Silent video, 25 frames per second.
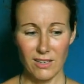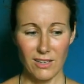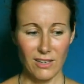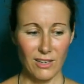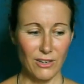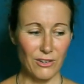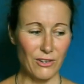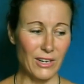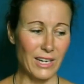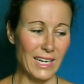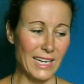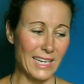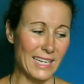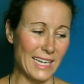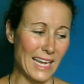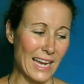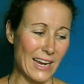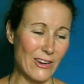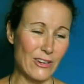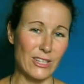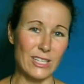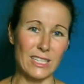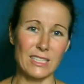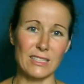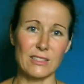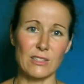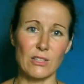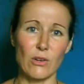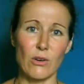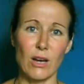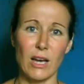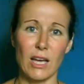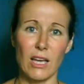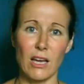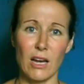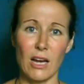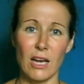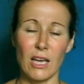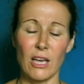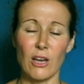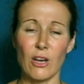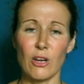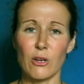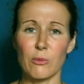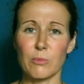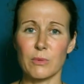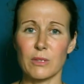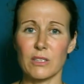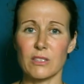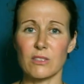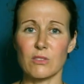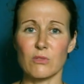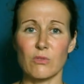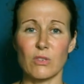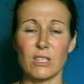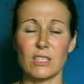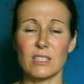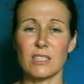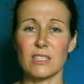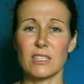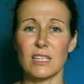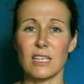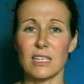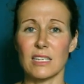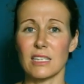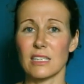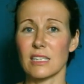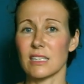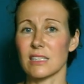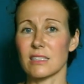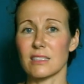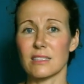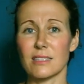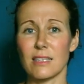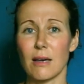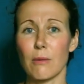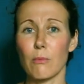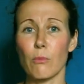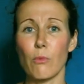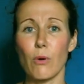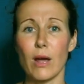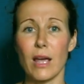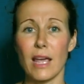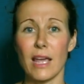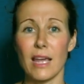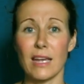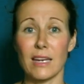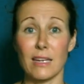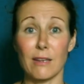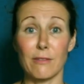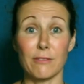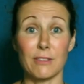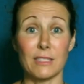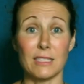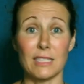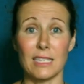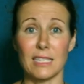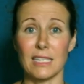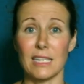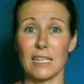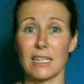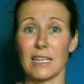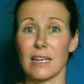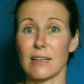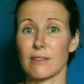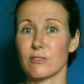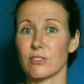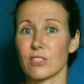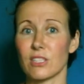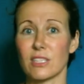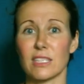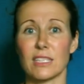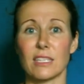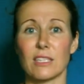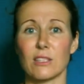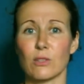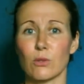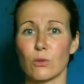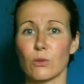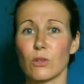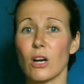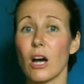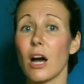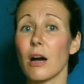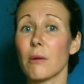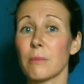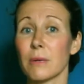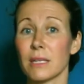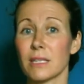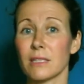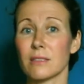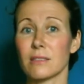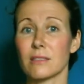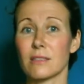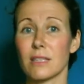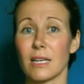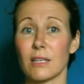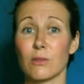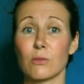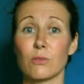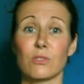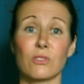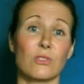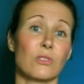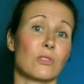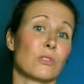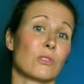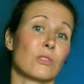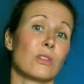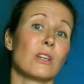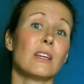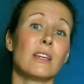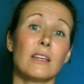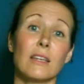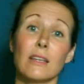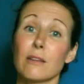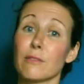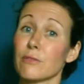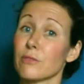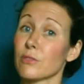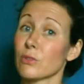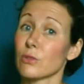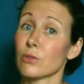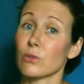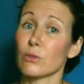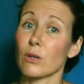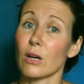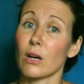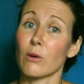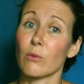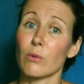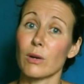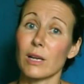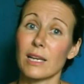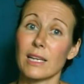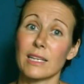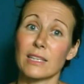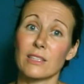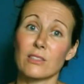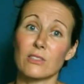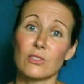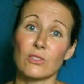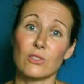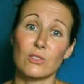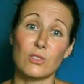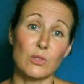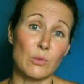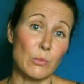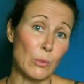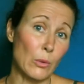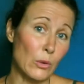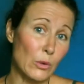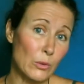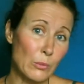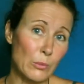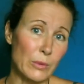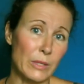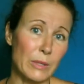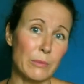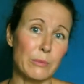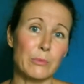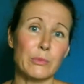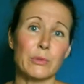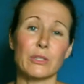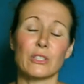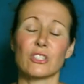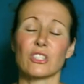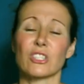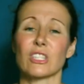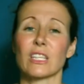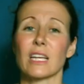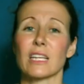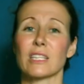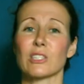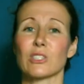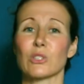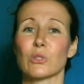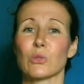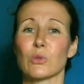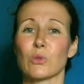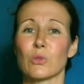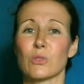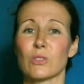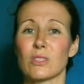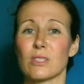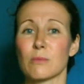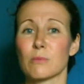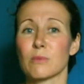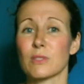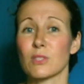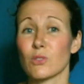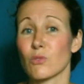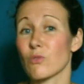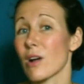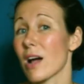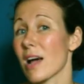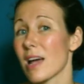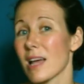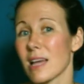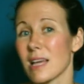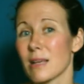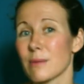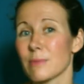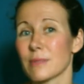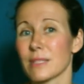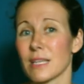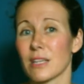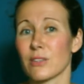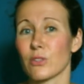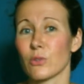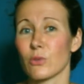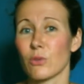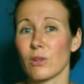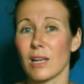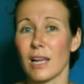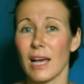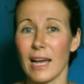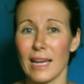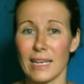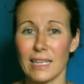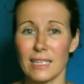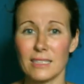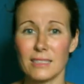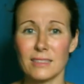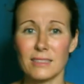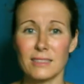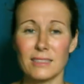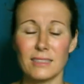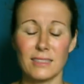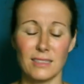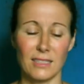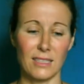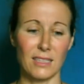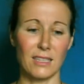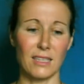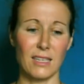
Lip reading: Alright, Aries, so I hope this resonated in some way, and if it did, I'd love to hear your comments. I'd also, if you are willing to support me, appreciate your subscribes and your likes.